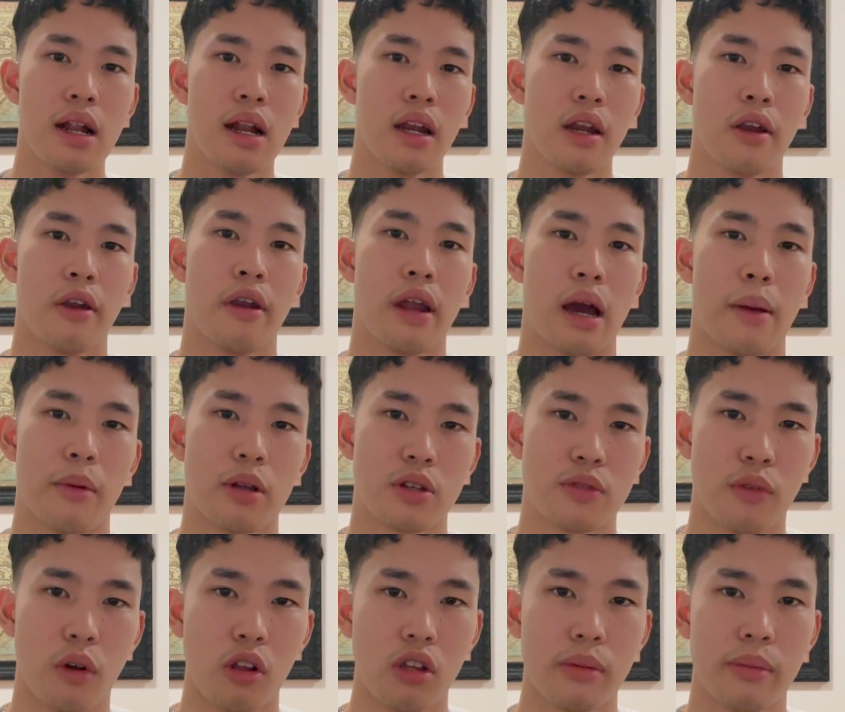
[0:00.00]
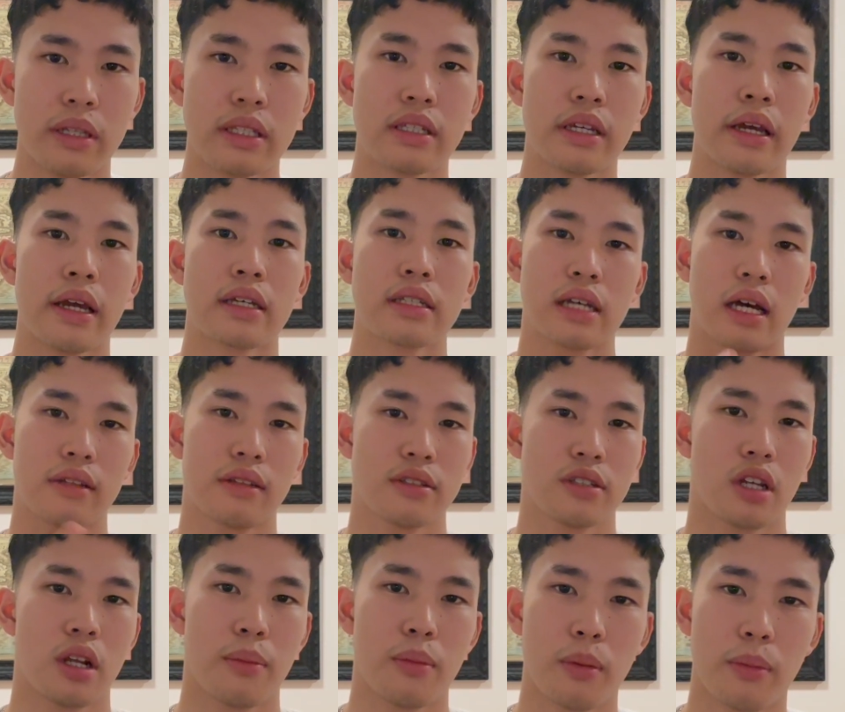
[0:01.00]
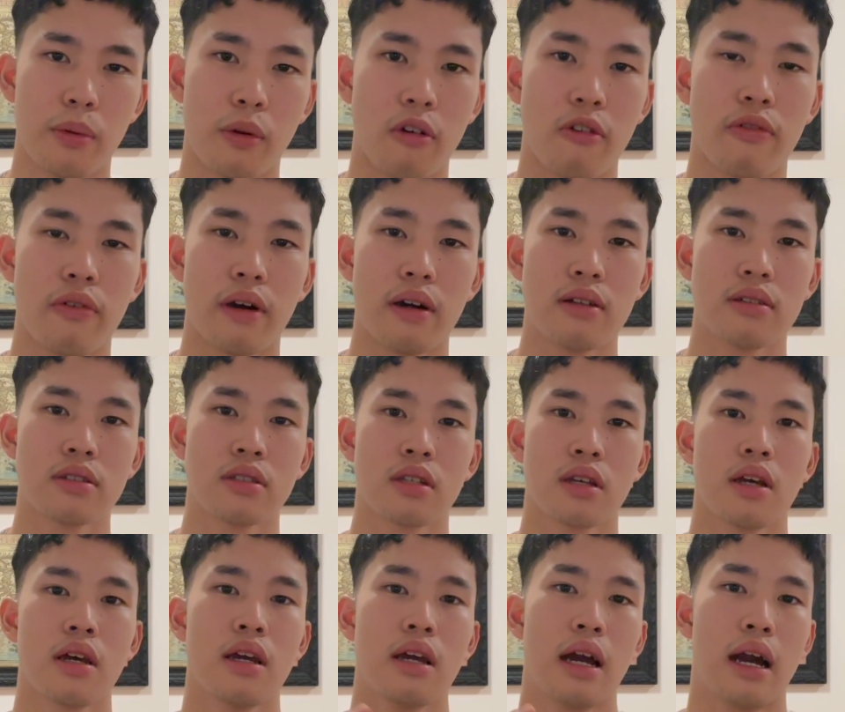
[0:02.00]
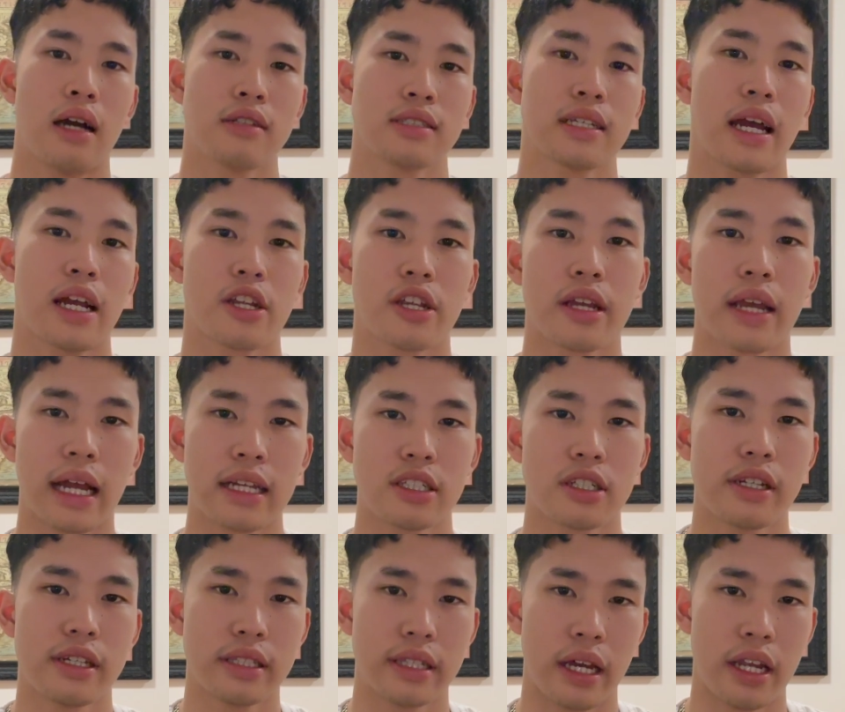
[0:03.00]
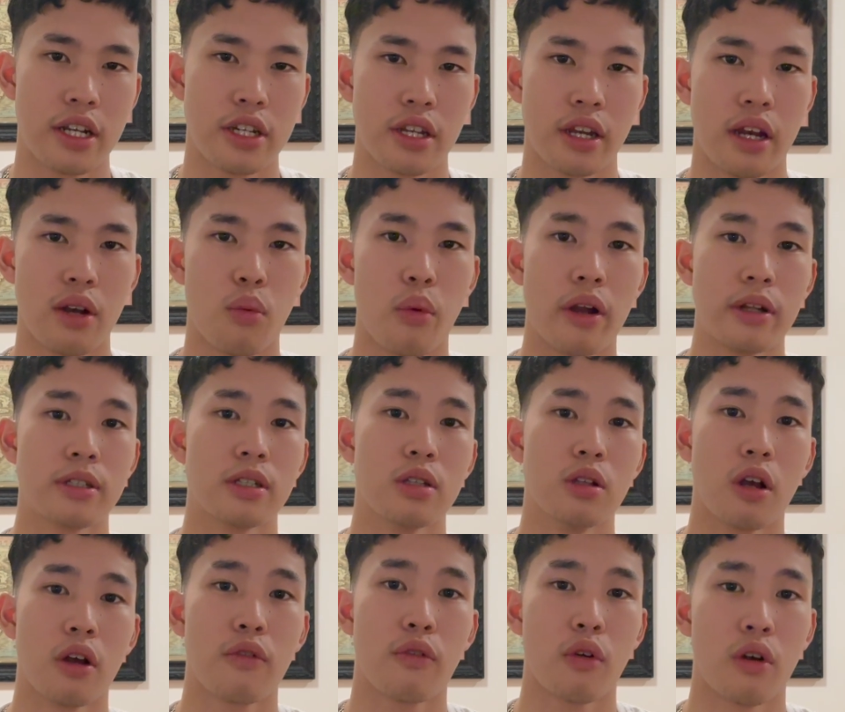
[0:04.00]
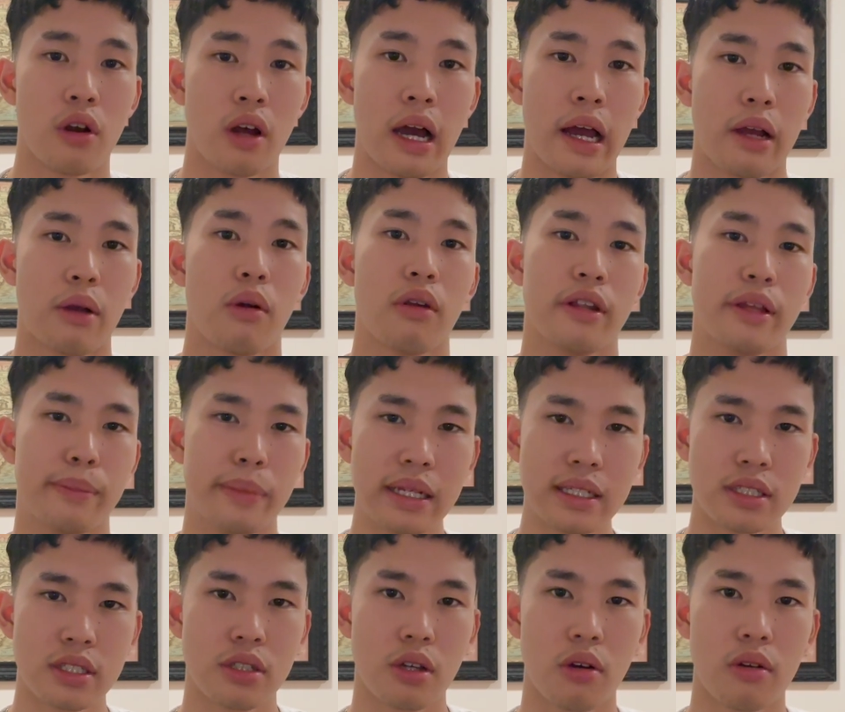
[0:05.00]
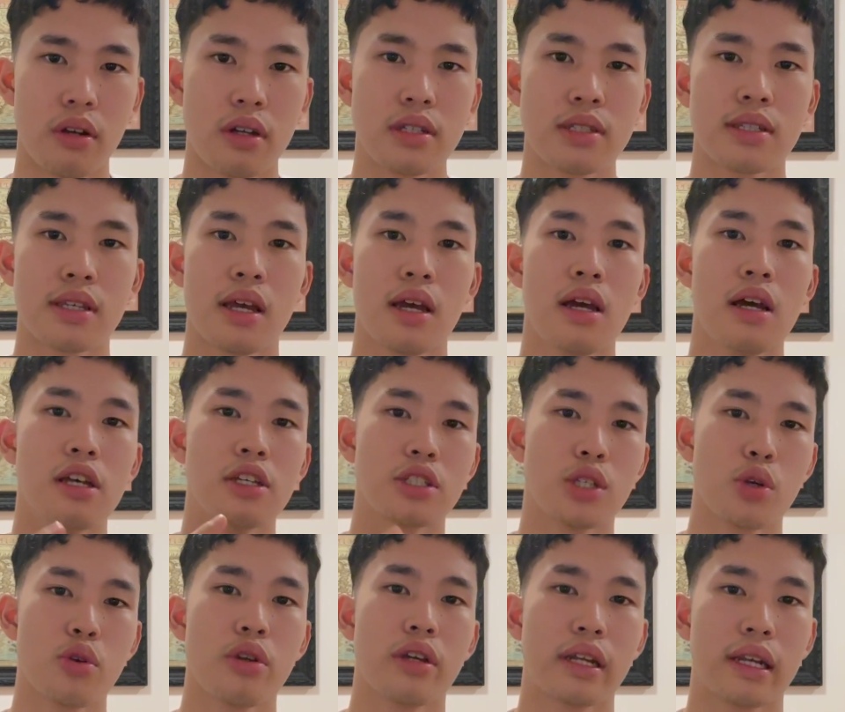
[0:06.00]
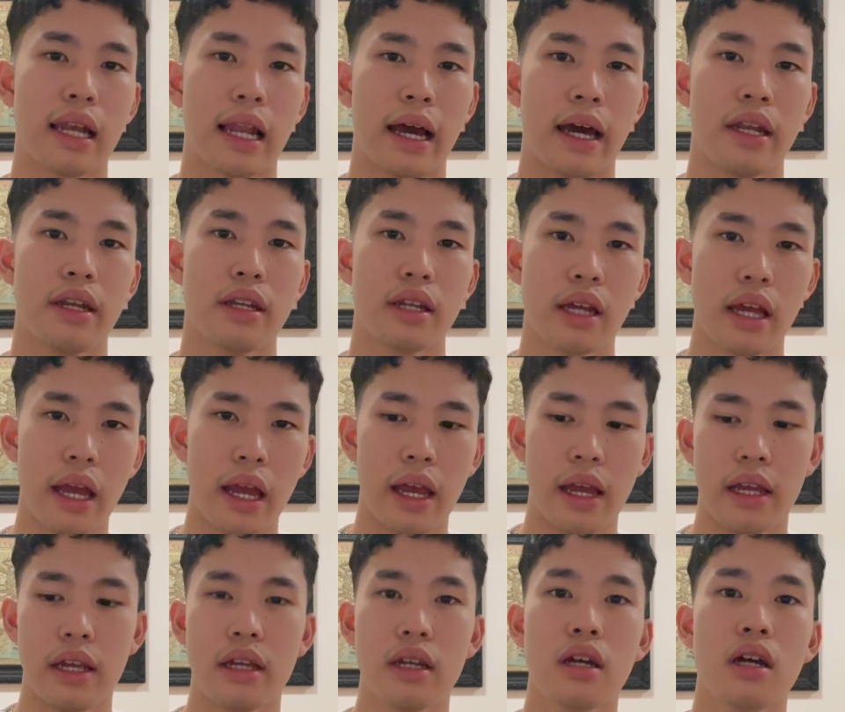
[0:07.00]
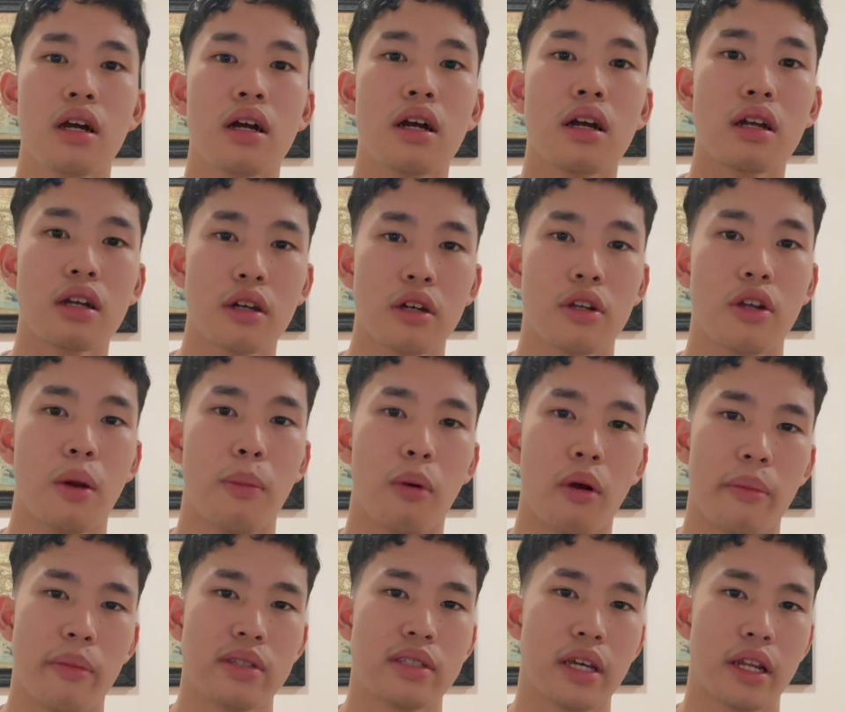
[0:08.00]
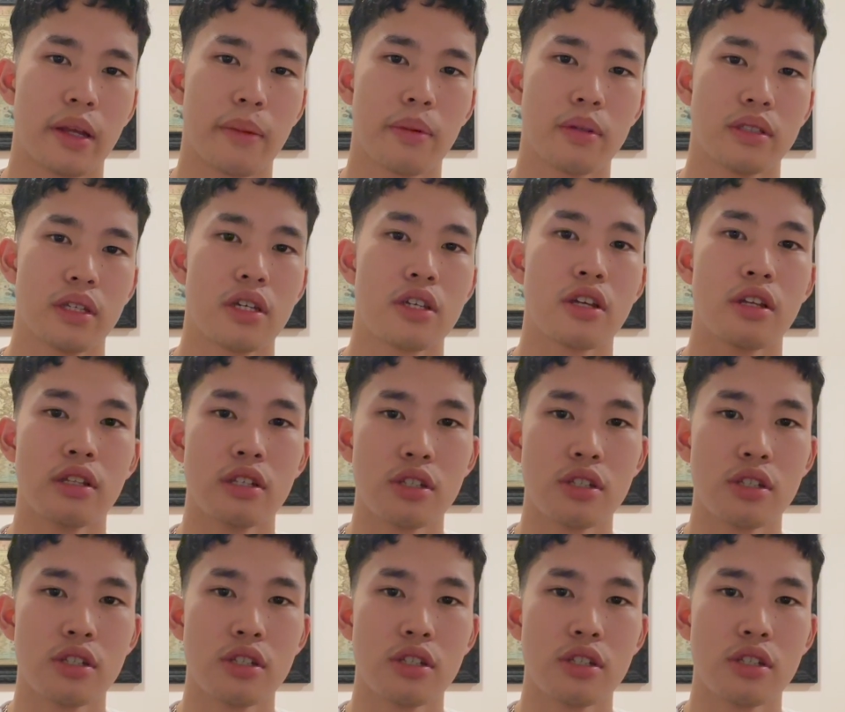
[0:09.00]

learn how much volume it takes, how to set up your profiles, how to actually catch the attention and where to look for high quality business owners so you can land a good appointment setting position.